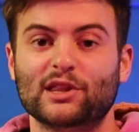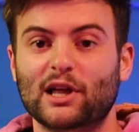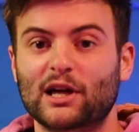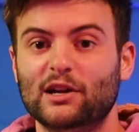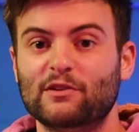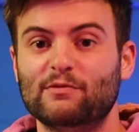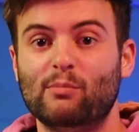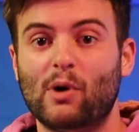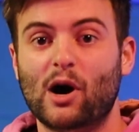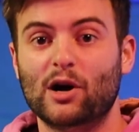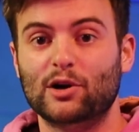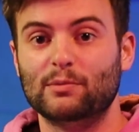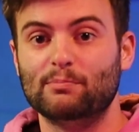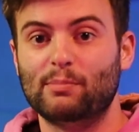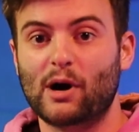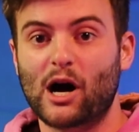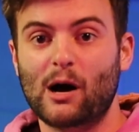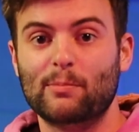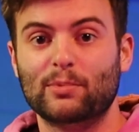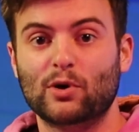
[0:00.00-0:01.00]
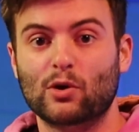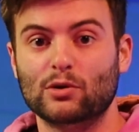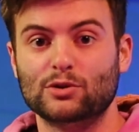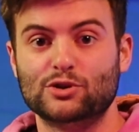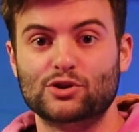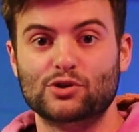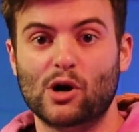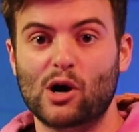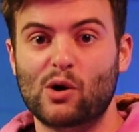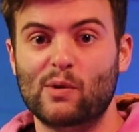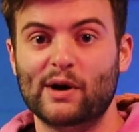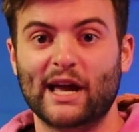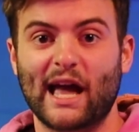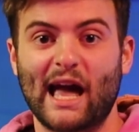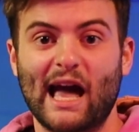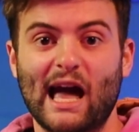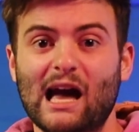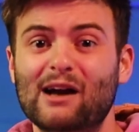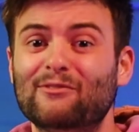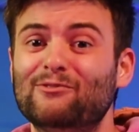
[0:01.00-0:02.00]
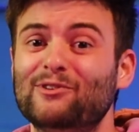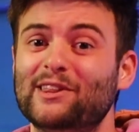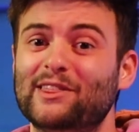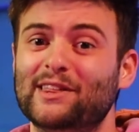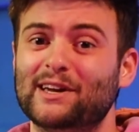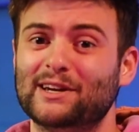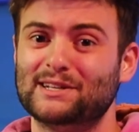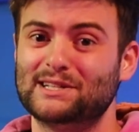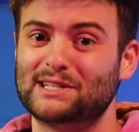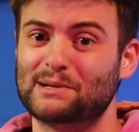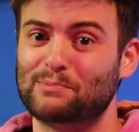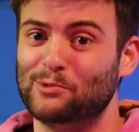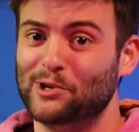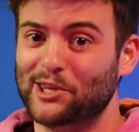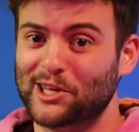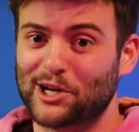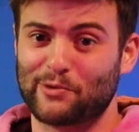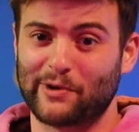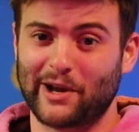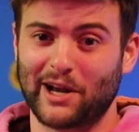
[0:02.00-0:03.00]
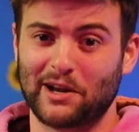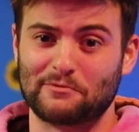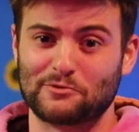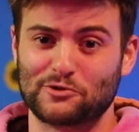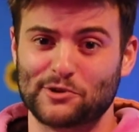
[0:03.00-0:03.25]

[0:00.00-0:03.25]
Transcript: a lot of modern pop culture owing everything to some really creative